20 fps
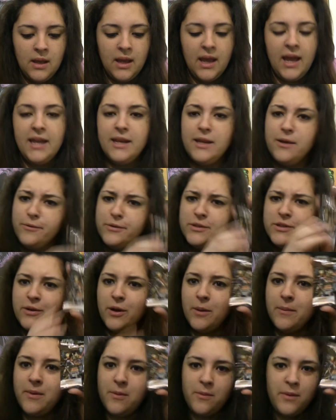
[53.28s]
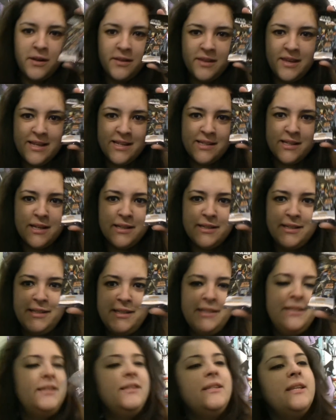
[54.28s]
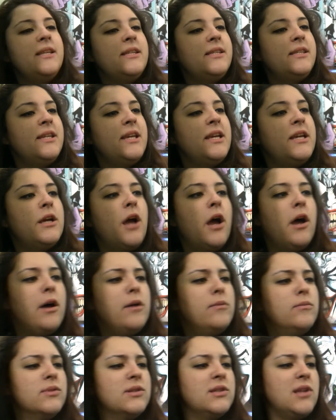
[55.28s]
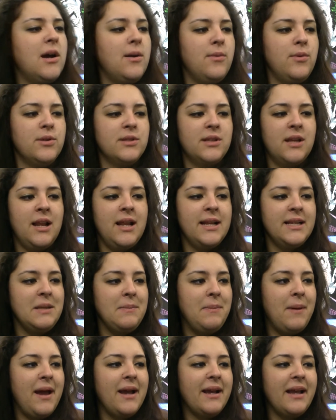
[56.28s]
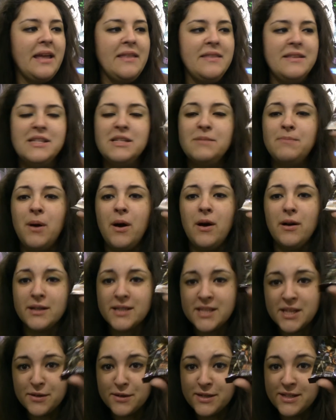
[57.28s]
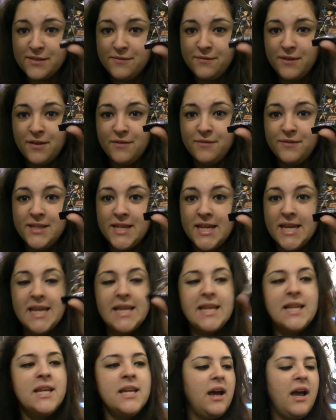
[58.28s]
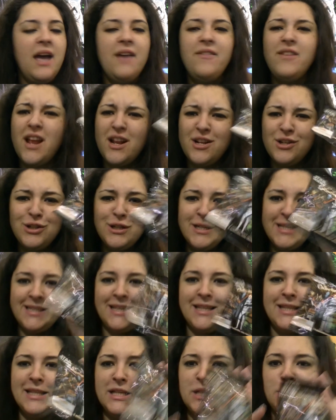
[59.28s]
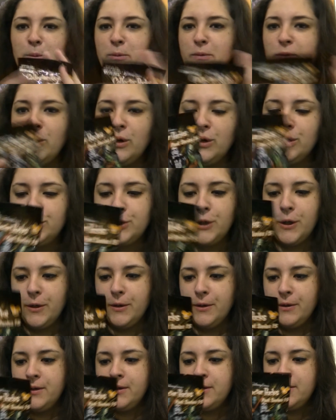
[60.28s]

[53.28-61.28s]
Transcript: And he also got me one of these Disney Star Wars Collector Pack, and this is Park Series 15. I haven't actually seen these before, so